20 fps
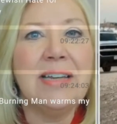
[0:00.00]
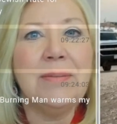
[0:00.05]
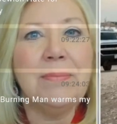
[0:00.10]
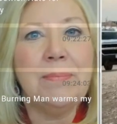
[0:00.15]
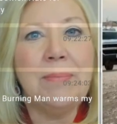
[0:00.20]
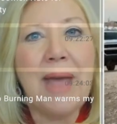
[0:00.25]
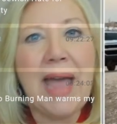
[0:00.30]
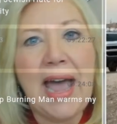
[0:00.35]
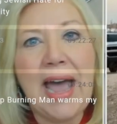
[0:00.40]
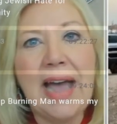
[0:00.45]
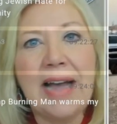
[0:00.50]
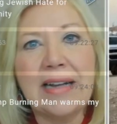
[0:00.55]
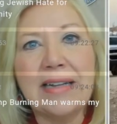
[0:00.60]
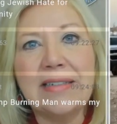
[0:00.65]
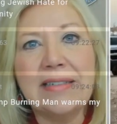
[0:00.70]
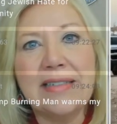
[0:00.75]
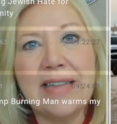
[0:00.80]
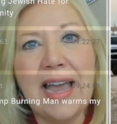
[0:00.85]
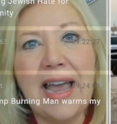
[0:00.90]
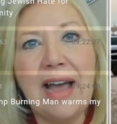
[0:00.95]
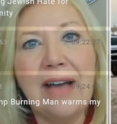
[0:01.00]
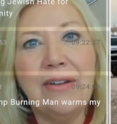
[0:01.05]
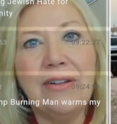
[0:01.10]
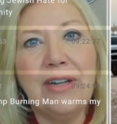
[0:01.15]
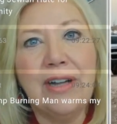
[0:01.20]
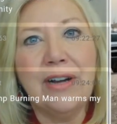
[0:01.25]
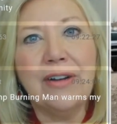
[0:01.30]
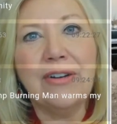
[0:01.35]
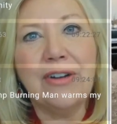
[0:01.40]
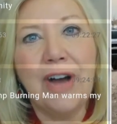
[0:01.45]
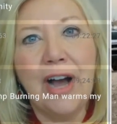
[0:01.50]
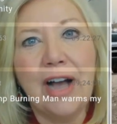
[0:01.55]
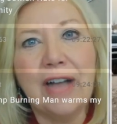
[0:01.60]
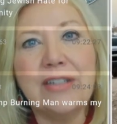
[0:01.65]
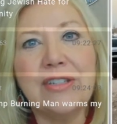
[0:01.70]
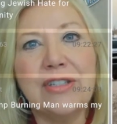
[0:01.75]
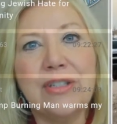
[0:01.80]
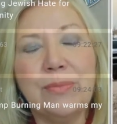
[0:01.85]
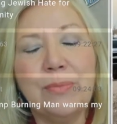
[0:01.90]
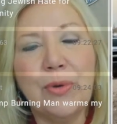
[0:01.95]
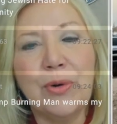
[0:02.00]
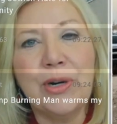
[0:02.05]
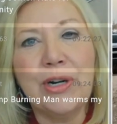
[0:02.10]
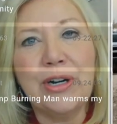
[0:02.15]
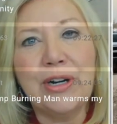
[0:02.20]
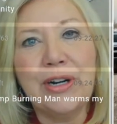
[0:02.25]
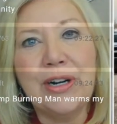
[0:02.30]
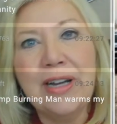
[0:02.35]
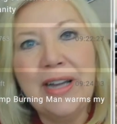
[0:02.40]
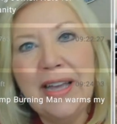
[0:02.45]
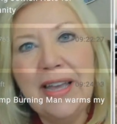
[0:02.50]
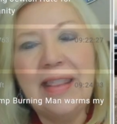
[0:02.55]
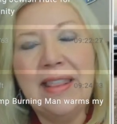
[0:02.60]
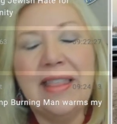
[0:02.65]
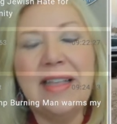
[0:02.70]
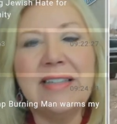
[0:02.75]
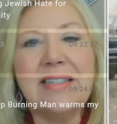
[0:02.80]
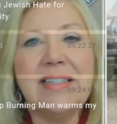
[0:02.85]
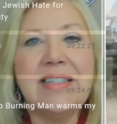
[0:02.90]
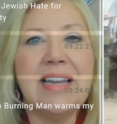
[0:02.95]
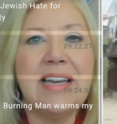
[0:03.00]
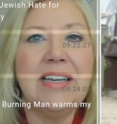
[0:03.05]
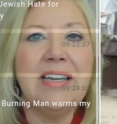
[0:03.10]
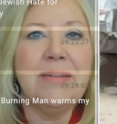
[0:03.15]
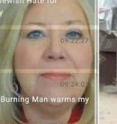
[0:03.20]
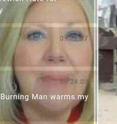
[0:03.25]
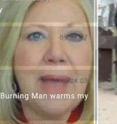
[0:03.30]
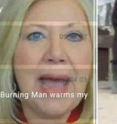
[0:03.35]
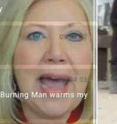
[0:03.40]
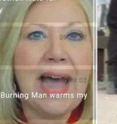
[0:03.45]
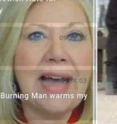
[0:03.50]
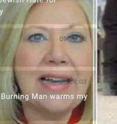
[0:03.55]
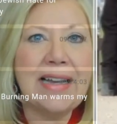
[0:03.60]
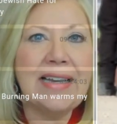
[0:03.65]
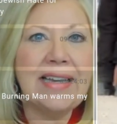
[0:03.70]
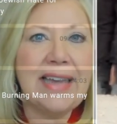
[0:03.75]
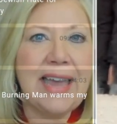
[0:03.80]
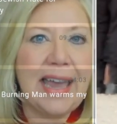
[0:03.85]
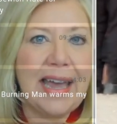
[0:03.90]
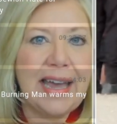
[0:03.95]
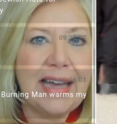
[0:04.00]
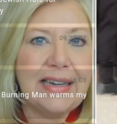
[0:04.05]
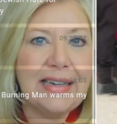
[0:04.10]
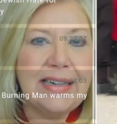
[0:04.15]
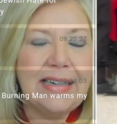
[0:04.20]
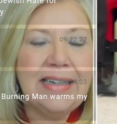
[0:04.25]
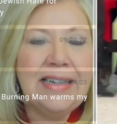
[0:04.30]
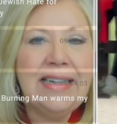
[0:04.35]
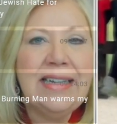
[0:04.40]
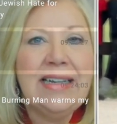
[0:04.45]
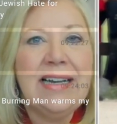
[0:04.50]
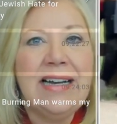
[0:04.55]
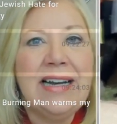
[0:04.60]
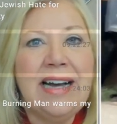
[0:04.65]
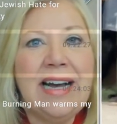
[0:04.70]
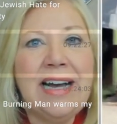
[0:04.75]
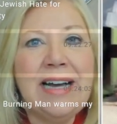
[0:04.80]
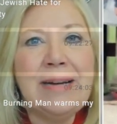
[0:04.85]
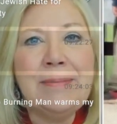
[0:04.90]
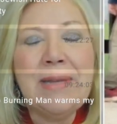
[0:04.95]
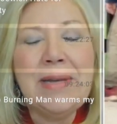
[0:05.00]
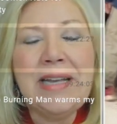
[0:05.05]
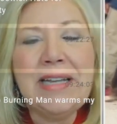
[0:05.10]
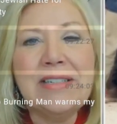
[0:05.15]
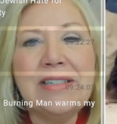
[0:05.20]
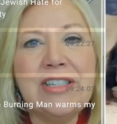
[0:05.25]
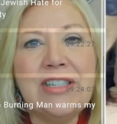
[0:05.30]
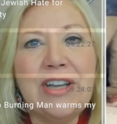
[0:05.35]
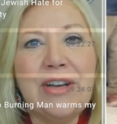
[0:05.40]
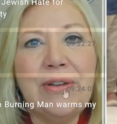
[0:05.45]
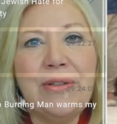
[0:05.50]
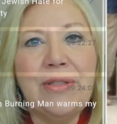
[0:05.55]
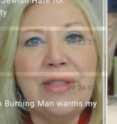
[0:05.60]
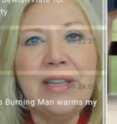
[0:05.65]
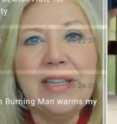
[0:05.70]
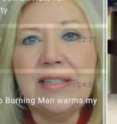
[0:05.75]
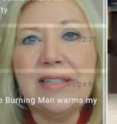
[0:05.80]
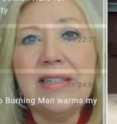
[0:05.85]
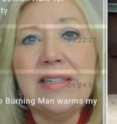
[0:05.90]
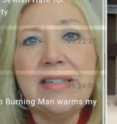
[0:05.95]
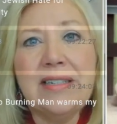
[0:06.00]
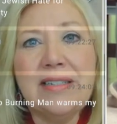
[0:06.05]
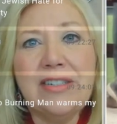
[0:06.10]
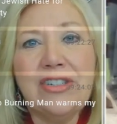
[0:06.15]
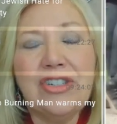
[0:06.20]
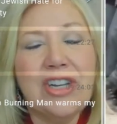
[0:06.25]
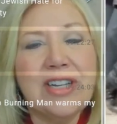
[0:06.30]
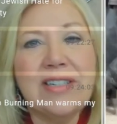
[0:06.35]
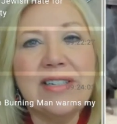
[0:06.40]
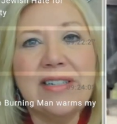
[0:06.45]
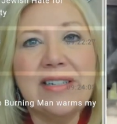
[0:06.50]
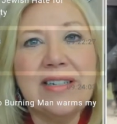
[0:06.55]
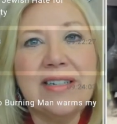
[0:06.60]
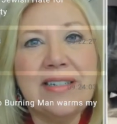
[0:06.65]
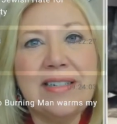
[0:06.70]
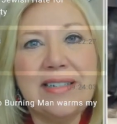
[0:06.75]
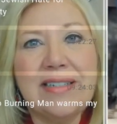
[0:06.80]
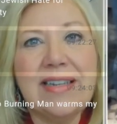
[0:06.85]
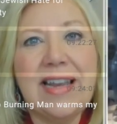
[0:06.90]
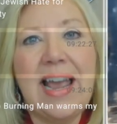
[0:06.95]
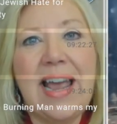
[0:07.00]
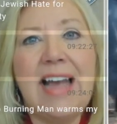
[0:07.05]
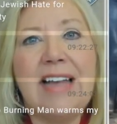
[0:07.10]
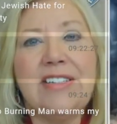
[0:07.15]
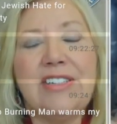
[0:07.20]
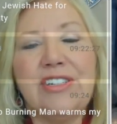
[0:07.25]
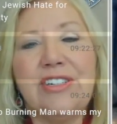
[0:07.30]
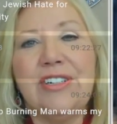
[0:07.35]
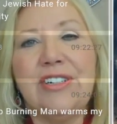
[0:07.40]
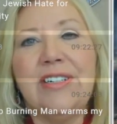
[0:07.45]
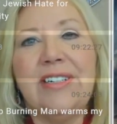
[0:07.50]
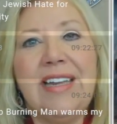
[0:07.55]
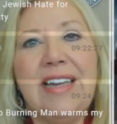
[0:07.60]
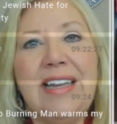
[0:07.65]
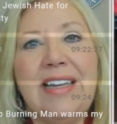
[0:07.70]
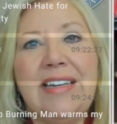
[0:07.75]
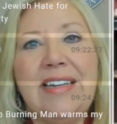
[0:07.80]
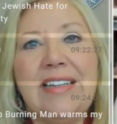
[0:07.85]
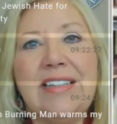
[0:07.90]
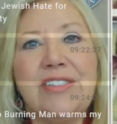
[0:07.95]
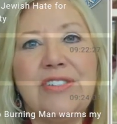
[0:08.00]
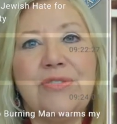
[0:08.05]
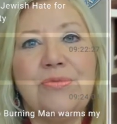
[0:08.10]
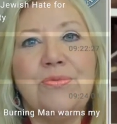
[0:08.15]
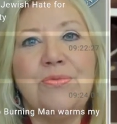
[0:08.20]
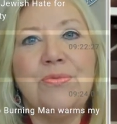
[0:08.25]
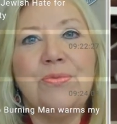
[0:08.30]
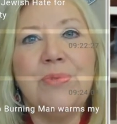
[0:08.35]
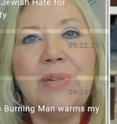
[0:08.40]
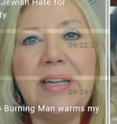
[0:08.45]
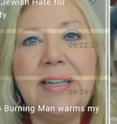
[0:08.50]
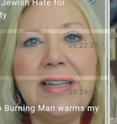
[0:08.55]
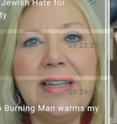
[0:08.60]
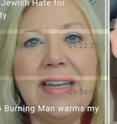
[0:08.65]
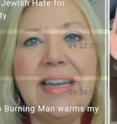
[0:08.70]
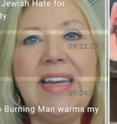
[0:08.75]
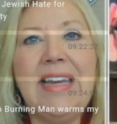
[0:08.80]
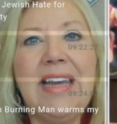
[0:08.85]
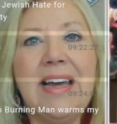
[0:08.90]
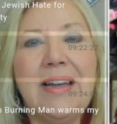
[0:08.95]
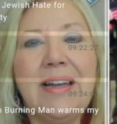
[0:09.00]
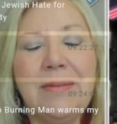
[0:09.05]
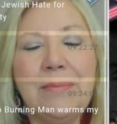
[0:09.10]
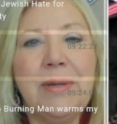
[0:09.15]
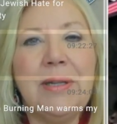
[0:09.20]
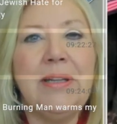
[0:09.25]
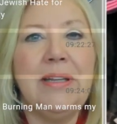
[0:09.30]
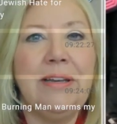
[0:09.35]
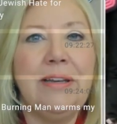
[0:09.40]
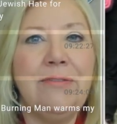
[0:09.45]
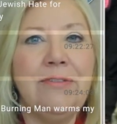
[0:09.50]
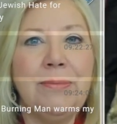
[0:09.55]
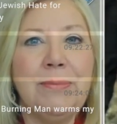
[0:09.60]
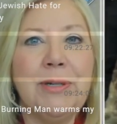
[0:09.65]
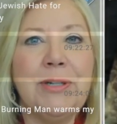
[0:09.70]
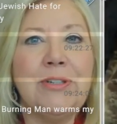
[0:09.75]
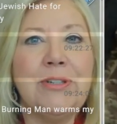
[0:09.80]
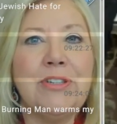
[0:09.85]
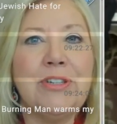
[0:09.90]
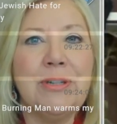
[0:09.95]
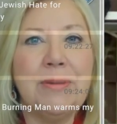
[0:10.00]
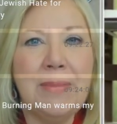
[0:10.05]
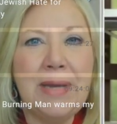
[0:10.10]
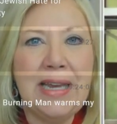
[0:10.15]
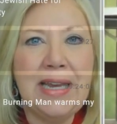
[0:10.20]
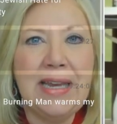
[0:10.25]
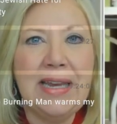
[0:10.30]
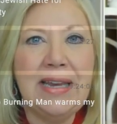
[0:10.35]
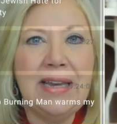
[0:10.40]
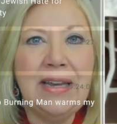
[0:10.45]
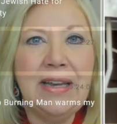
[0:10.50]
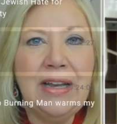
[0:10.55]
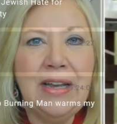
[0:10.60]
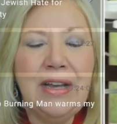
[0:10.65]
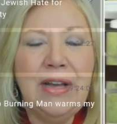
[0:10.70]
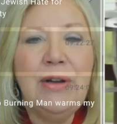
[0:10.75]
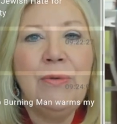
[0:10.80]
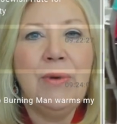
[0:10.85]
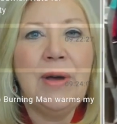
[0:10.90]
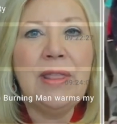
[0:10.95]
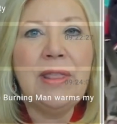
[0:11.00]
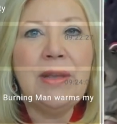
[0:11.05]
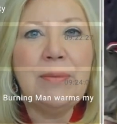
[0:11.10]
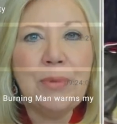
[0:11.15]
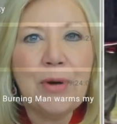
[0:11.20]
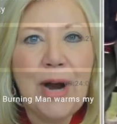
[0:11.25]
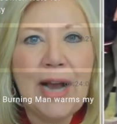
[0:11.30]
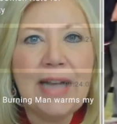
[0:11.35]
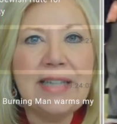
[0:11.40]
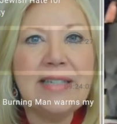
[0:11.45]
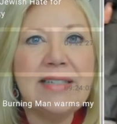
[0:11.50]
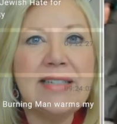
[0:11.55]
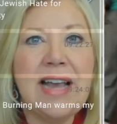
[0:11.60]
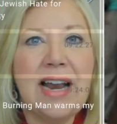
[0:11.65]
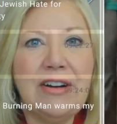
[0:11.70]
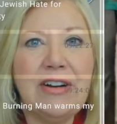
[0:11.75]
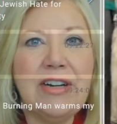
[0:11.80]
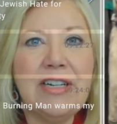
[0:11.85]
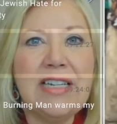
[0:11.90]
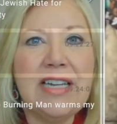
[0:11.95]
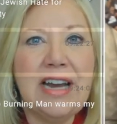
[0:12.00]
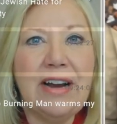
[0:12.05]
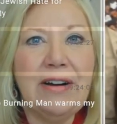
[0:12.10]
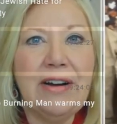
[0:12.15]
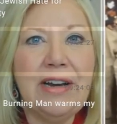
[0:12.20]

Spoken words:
But not, like, the thing is, he's not insane. Like, he knows that he didn't actually win. Right? Mm. So it's just the technical definition of winning that he wants to insert. But it's quite impressive how hard it is to knock him off track.